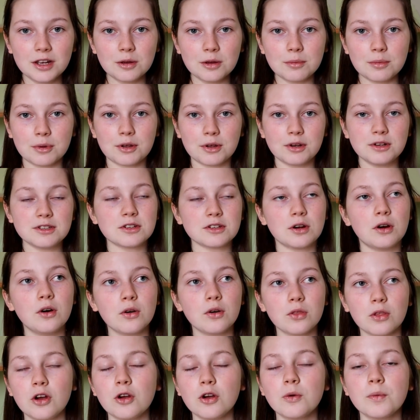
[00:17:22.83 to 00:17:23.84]
Because
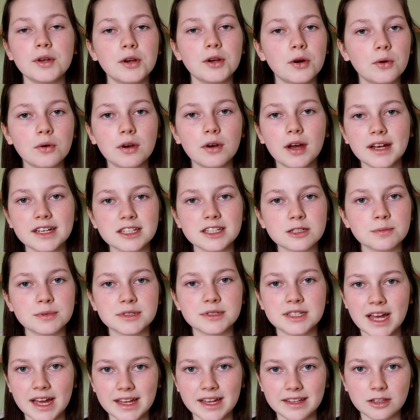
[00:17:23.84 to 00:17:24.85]
although we all like to
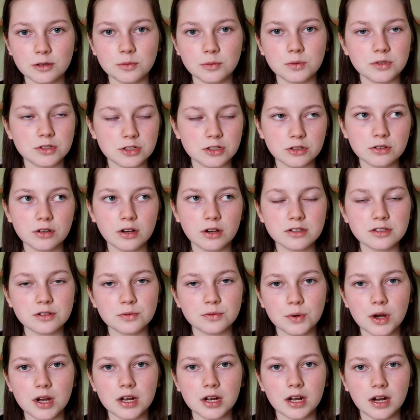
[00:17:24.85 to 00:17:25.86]
pretend that we'll do loads
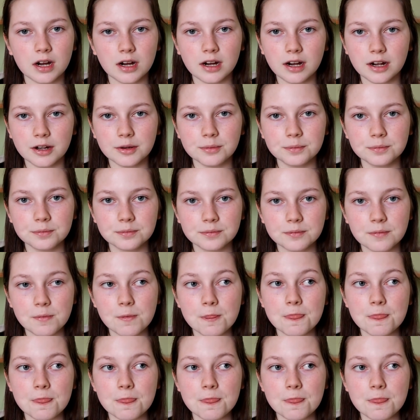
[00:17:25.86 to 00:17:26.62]
of work at home,